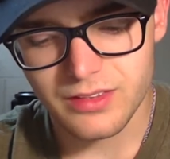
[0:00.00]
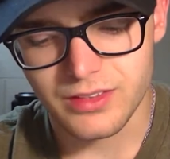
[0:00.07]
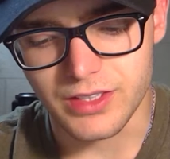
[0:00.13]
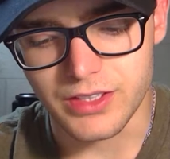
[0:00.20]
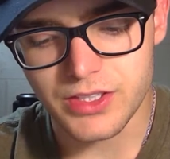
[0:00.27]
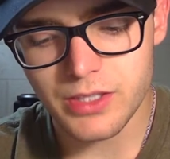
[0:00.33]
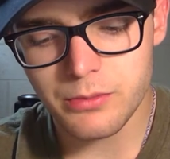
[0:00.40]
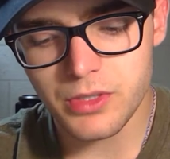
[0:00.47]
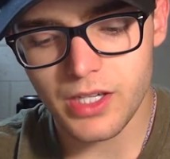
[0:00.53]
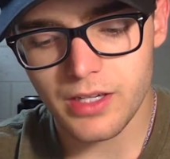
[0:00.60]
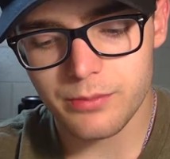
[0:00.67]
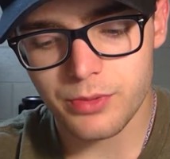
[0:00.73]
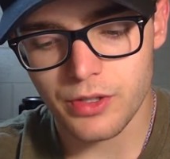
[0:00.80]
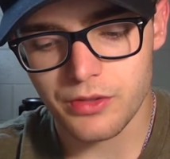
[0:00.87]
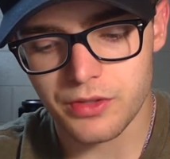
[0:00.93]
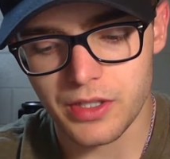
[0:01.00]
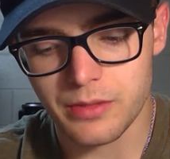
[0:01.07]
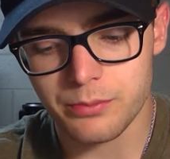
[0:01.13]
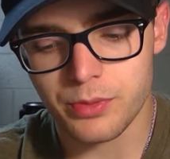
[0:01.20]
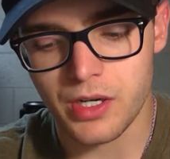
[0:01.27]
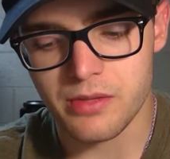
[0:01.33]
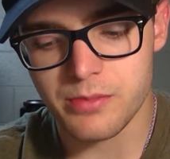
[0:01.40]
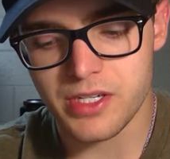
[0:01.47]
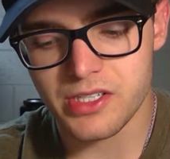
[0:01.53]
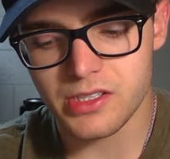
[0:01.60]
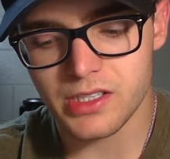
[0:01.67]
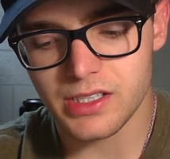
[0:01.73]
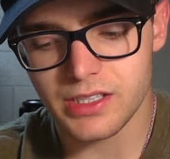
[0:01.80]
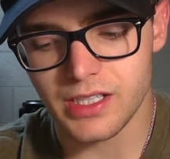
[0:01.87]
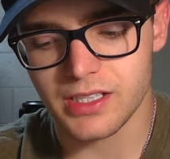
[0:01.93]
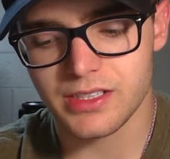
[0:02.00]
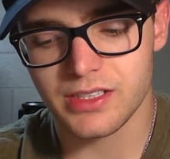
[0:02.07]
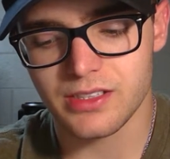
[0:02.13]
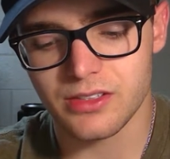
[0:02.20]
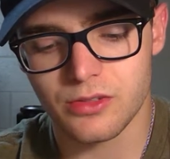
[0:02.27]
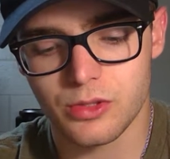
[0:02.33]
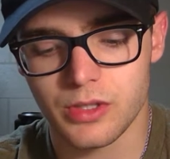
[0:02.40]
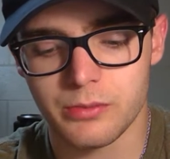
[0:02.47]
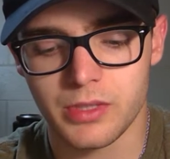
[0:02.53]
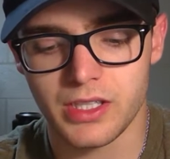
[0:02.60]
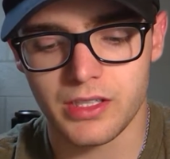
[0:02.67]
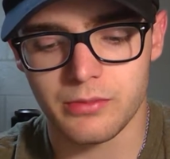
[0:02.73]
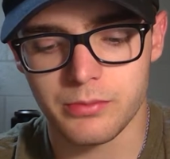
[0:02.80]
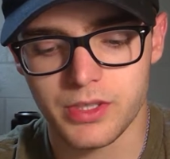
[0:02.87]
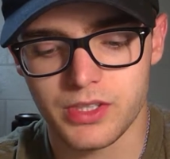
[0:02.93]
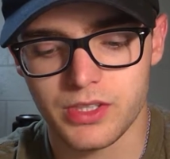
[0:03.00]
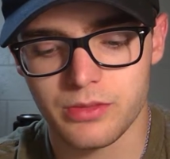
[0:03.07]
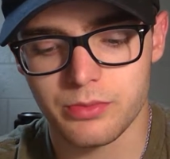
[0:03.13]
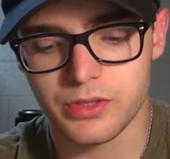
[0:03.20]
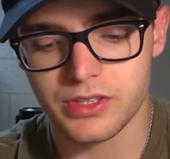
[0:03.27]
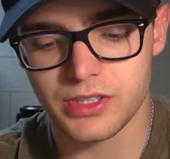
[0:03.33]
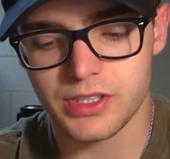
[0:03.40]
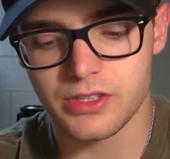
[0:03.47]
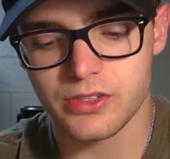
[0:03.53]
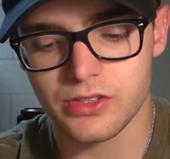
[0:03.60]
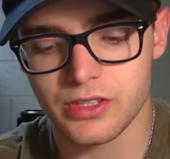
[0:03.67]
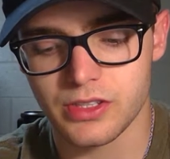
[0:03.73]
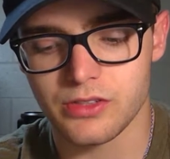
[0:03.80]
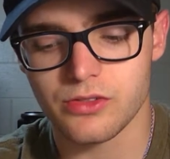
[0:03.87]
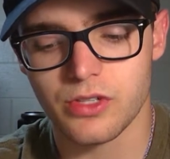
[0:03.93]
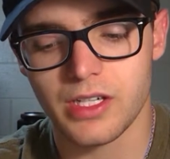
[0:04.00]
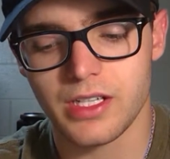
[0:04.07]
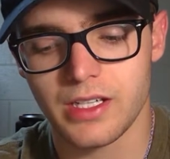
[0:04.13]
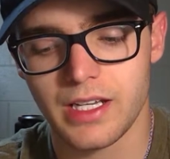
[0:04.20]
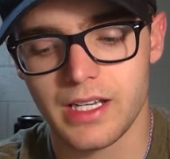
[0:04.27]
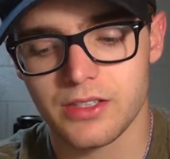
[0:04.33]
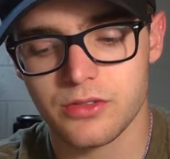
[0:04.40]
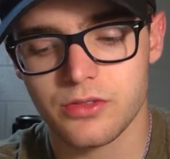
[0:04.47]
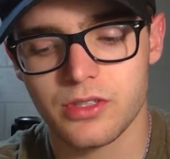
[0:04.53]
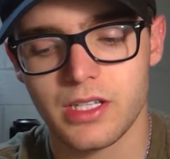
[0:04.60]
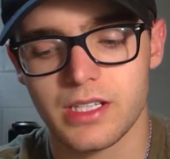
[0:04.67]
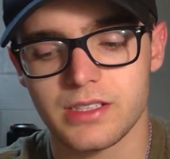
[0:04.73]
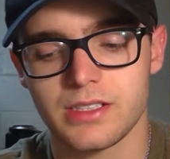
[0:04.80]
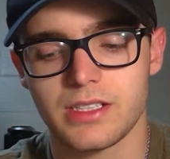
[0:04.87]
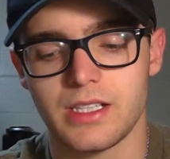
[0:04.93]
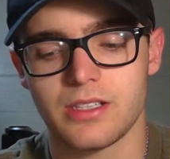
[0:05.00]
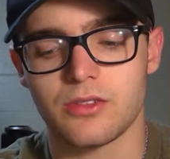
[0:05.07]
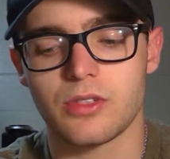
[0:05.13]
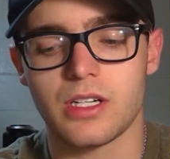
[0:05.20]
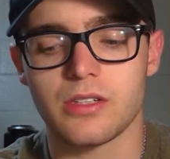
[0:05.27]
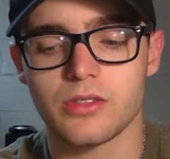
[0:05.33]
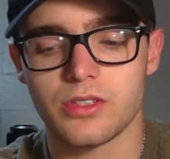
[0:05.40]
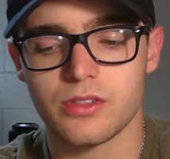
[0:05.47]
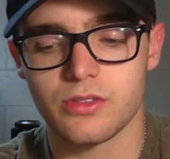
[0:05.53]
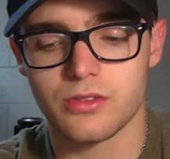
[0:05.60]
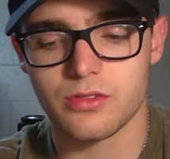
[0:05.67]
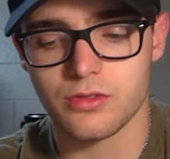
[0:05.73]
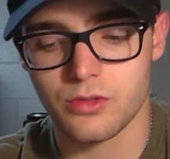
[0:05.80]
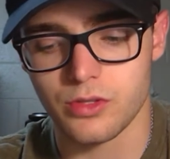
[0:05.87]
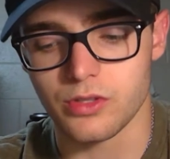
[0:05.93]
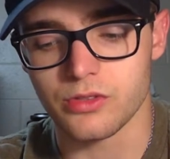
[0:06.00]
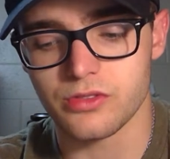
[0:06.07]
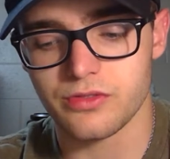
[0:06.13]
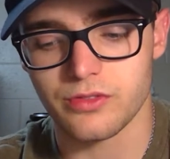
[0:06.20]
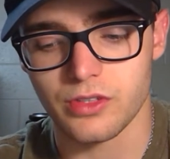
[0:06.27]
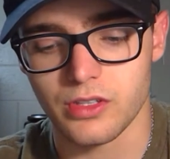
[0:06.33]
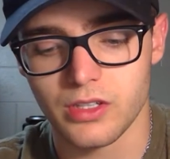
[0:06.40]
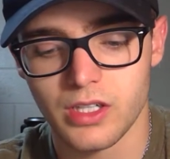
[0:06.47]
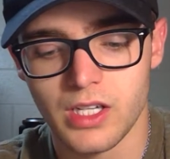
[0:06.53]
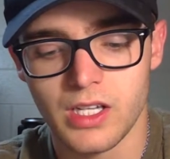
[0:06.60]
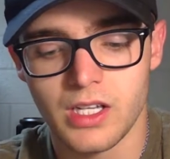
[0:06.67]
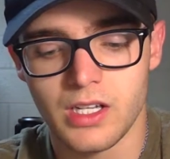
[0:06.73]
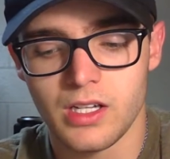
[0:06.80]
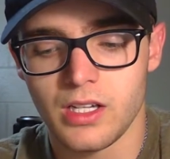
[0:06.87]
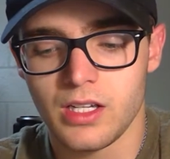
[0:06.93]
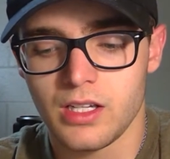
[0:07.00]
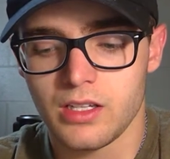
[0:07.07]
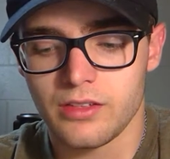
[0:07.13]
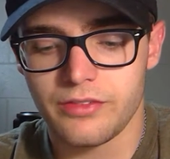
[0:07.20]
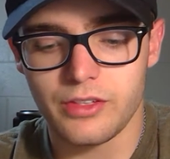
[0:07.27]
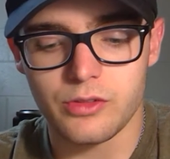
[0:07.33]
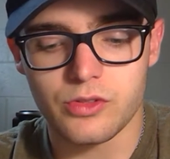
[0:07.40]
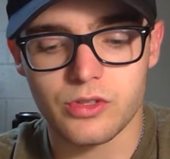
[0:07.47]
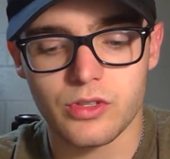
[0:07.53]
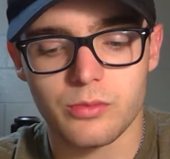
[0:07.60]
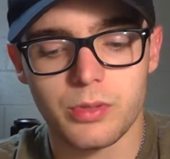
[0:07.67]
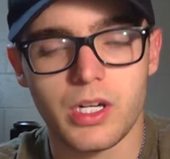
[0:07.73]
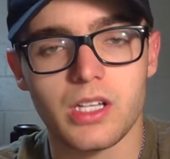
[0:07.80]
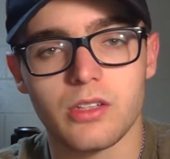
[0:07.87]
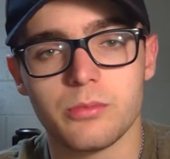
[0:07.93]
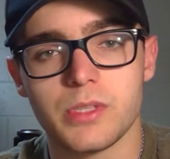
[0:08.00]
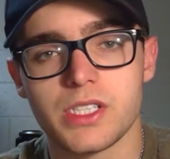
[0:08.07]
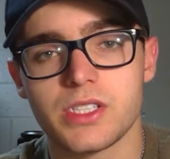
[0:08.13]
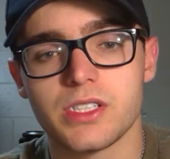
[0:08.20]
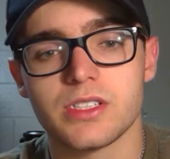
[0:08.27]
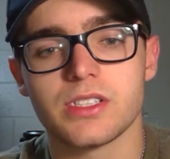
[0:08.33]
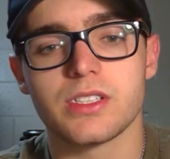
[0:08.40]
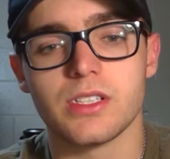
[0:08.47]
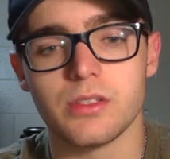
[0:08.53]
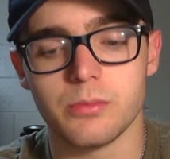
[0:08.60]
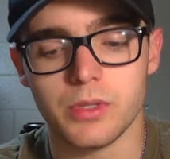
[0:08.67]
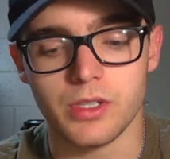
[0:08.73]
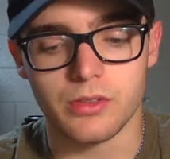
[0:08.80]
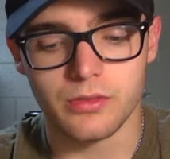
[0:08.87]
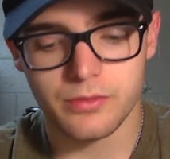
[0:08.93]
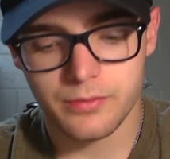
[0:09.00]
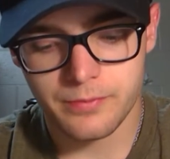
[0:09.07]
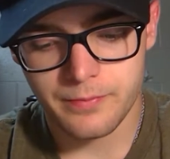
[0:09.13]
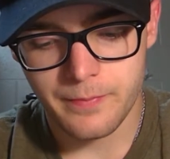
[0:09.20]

The Gemini program primarily tested equipment and mission procedures and trained astronauts and ground crews for future Apollo missions to the moon.